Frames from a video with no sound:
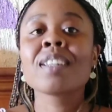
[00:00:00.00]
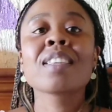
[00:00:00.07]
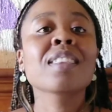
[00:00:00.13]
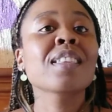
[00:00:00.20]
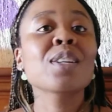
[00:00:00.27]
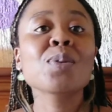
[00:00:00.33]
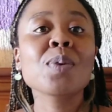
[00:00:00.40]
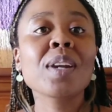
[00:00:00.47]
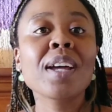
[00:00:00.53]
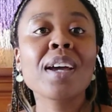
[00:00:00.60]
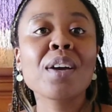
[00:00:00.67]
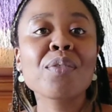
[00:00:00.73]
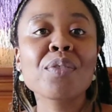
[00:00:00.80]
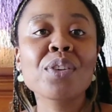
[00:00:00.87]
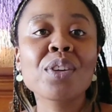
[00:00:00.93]
That's what I
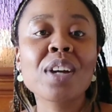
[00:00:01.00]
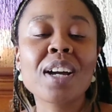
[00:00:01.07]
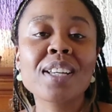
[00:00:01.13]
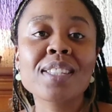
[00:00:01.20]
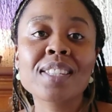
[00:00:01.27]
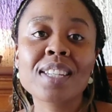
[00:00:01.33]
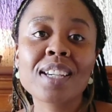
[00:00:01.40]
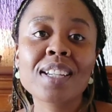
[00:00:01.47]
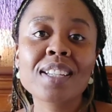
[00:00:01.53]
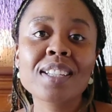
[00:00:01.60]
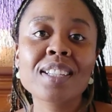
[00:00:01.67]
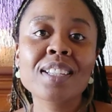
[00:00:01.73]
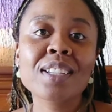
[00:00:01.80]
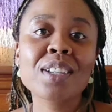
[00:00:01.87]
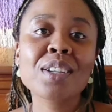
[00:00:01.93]
have for you guys today.
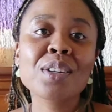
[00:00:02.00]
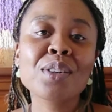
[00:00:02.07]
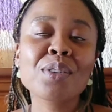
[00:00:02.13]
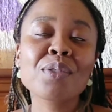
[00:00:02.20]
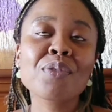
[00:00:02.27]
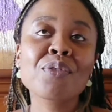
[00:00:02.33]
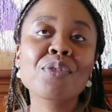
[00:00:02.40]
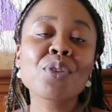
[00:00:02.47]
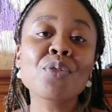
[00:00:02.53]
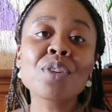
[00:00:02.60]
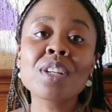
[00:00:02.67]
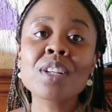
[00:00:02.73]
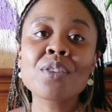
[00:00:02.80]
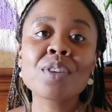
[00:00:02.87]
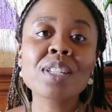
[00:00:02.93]
If the
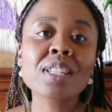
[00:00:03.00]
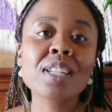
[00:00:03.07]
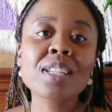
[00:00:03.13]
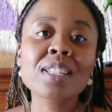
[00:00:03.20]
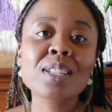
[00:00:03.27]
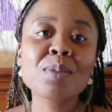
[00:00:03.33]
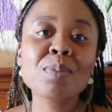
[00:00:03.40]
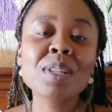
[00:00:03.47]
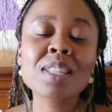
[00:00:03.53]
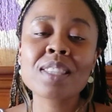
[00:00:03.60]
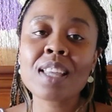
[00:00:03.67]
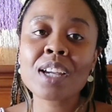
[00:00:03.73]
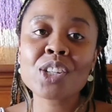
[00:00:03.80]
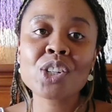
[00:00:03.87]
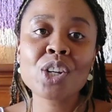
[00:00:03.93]
reading resonated, please
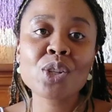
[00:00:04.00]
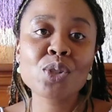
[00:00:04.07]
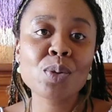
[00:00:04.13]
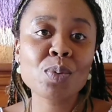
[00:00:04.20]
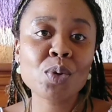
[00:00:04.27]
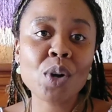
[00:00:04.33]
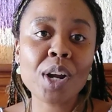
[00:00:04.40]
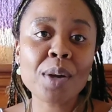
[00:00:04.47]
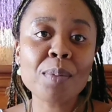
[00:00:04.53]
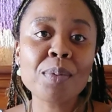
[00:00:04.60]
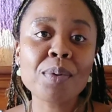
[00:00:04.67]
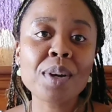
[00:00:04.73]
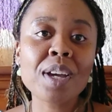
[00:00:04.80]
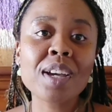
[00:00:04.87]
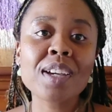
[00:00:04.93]
like, share, and subscribe.
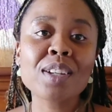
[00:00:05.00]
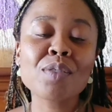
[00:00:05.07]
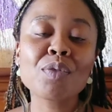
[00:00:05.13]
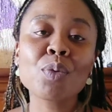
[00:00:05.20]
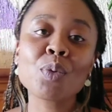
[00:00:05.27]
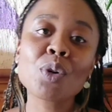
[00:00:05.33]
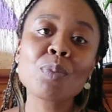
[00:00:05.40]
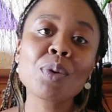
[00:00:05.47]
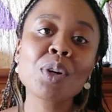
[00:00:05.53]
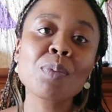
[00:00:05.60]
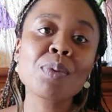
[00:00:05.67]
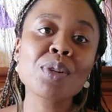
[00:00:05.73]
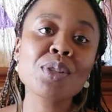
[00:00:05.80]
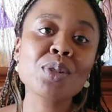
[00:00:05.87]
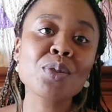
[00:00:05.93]
And if you want to book a
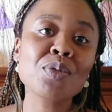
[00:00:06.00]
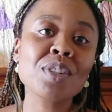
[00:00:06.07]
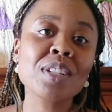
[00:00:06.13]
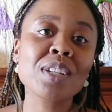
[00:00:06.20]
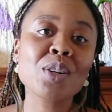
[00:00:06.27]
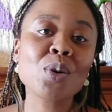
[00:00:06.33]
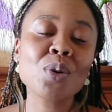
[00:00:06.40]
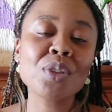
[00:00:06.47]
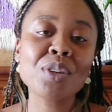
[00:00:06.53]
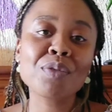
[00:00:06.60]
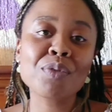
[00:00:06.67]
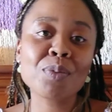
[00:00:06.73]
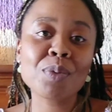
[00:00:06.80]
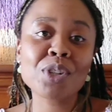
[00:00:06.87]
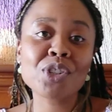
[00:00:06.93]
personal reading, all the
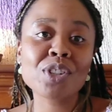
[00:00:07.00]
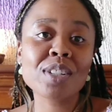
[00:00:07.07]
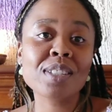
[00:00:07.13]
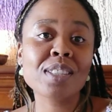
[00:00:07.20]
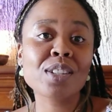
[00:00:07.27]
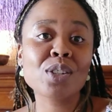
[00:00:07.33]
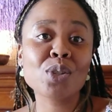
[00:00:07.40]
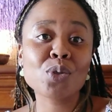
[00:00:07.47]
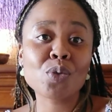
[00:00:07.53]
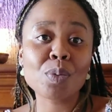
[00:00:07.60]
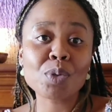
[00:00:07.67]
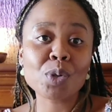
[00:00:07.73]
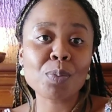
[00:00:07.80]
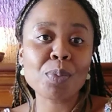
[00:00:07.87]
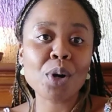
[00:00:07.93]
information is in the
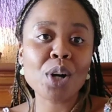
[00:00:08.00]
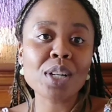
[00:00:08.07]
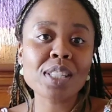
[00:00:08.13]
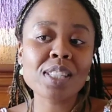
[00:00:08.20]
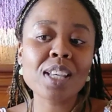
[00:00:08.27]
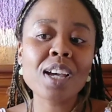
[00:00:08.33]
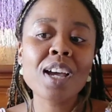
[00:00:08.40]
description box.